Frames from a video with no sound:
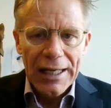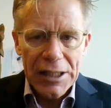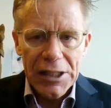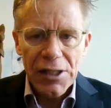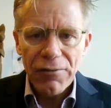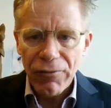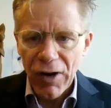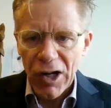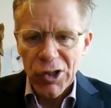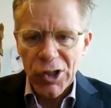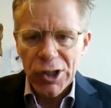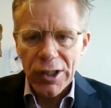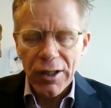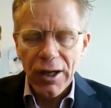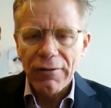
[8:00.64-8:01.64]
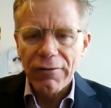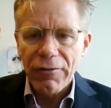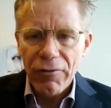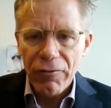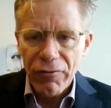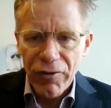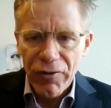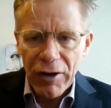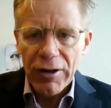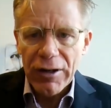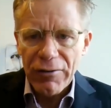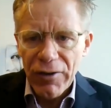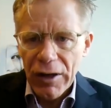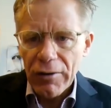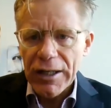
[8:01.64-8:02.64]
is a function of
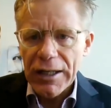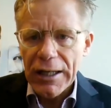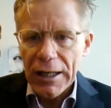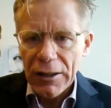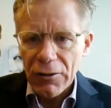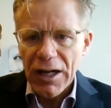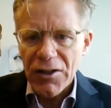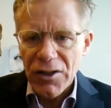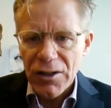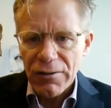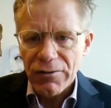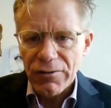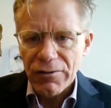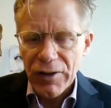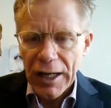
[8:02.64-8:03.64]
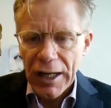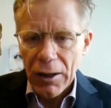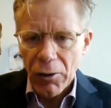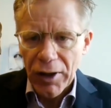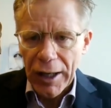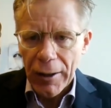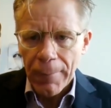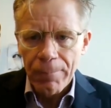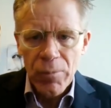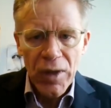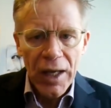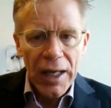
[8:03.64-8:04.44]
very, very aggressive healthcare.